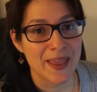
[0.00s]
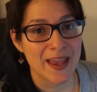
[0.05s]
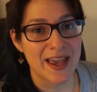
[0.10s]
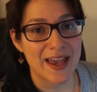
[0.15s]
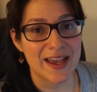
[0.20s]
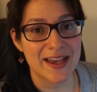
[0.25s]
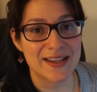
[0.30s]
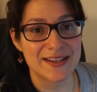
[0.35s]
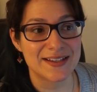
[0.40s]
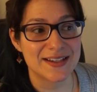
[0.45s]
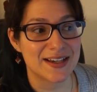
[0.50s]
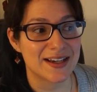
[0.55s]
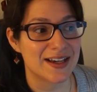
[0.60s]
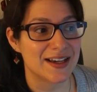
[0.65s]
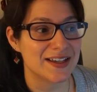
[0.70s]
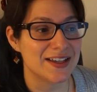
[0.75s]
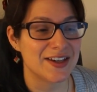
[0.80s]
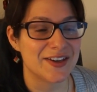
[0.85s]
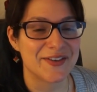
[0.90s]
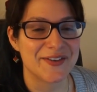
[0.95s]
And,
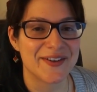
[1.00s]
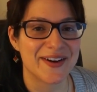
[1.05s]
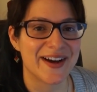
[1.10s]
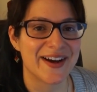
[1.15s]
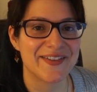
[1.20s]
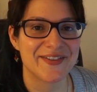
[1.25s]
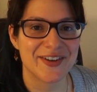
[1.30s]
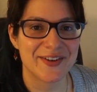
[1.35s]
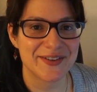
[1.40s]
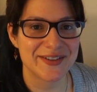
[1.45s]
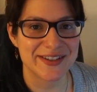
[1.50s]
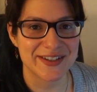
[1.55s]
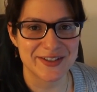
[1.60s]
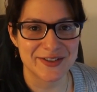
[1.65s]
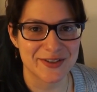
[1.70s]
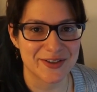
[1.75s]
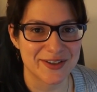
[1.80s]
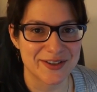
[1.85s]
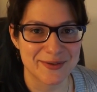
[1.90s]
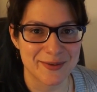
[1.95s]
you know, I've always
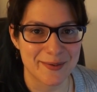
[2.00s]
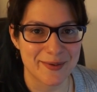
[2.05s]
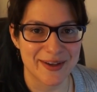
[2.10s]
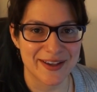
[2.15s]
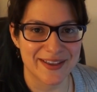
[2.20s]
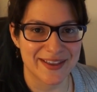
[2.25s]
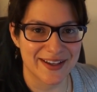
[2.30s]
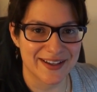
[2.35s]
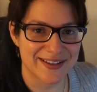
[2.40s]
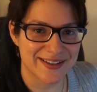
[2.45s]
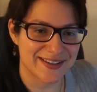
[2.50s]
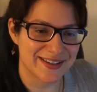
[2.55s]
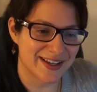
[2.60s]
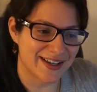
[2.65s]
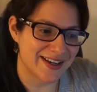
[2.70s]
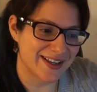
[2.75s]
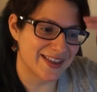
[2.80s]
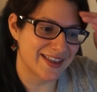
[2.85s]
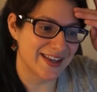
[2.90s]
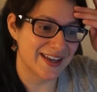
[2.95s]
enjoyed swimming. That's
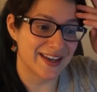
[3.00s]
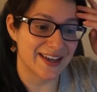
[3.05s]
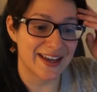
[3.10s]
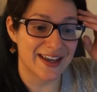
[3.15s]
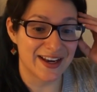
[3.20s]
not a thing.